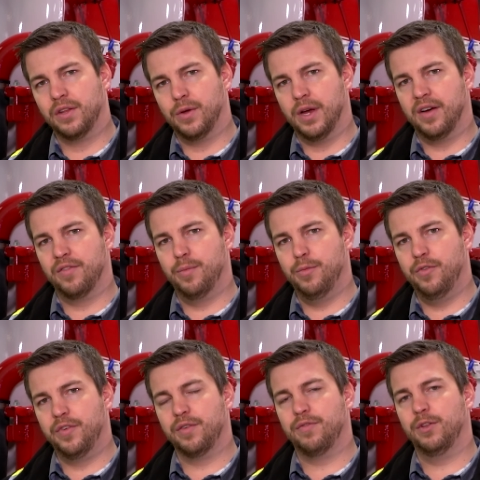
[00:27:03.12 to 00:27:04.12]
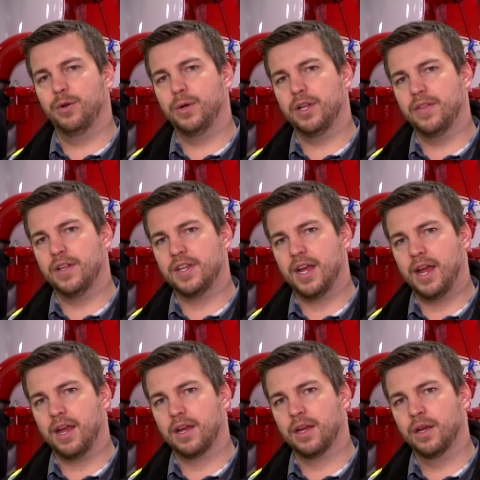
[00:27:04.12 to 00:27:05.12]
you have a moving fluid in the
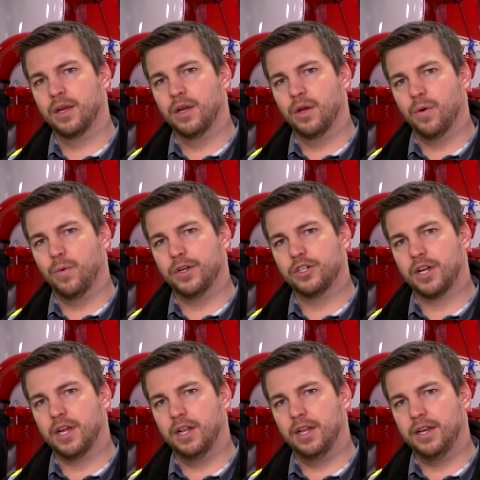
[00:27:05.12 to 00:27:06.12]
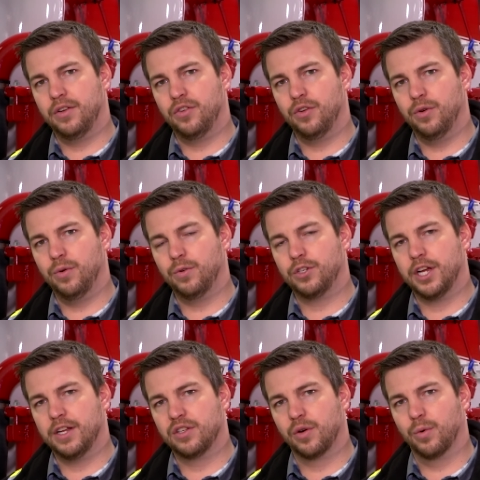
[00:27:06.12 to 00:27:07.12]
tank, which can lead to
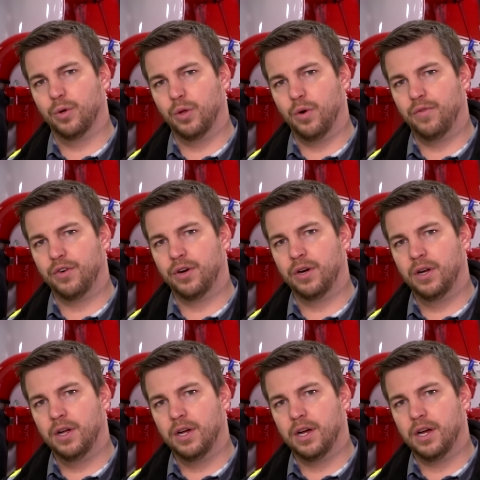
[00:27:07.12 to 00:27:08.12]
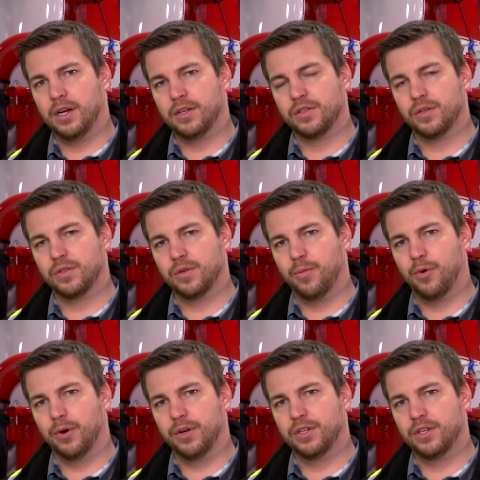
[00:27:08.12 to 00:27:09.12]
chance of rollover. So it's
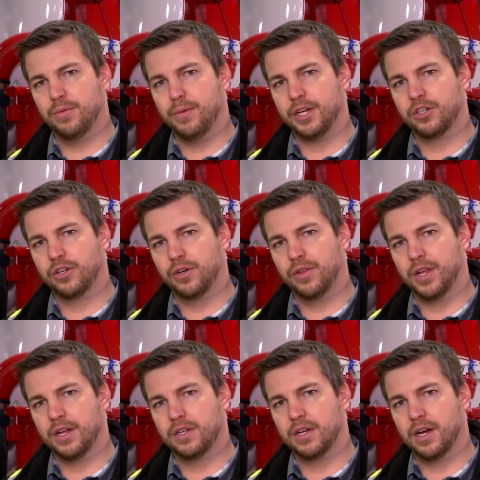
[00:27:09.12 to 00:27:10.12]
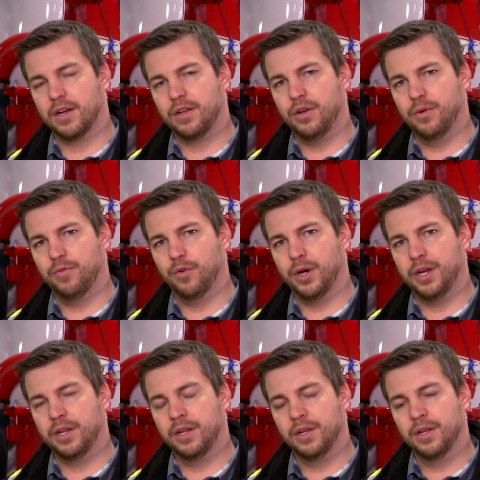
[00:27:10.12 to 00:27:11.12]
important to make sure that you
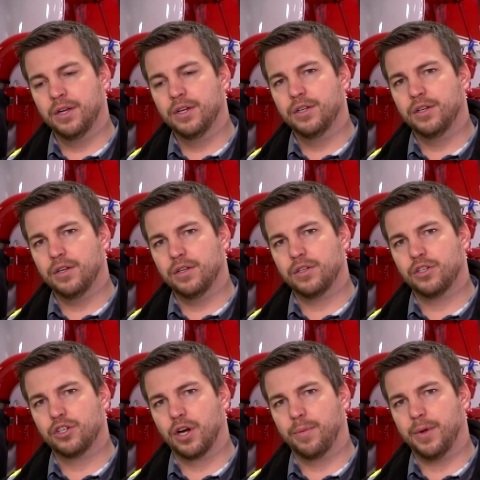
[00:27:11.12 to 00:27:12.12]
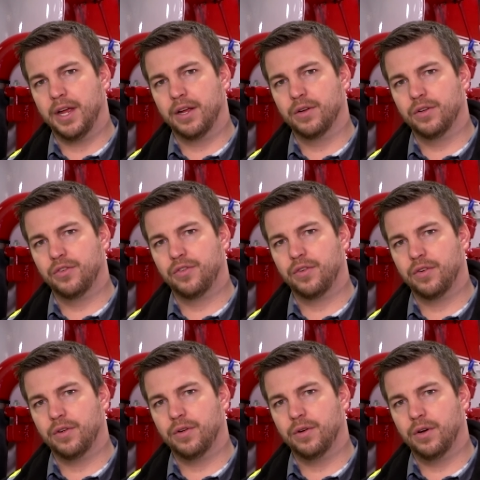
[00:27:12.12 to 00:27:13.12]
avoid sharp angles
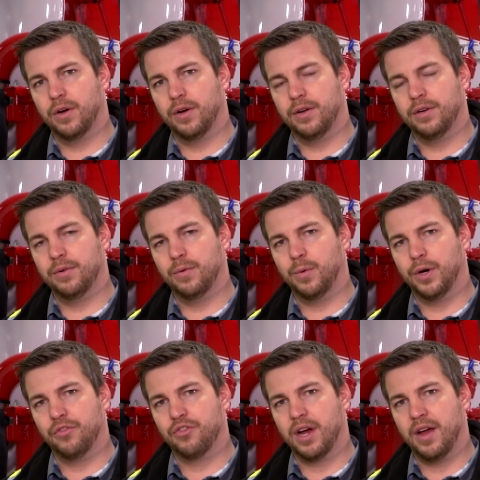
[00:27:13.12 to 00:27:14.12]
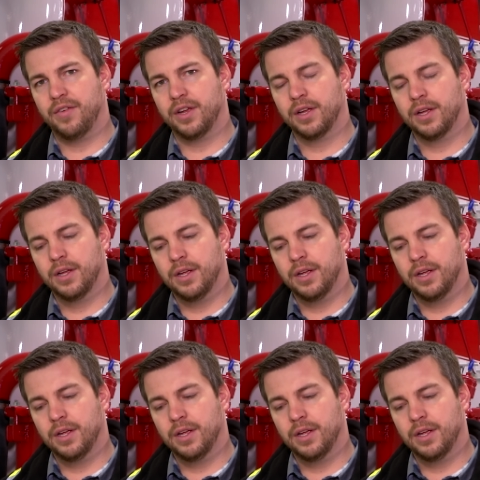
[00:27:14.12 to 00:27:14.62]
while driving,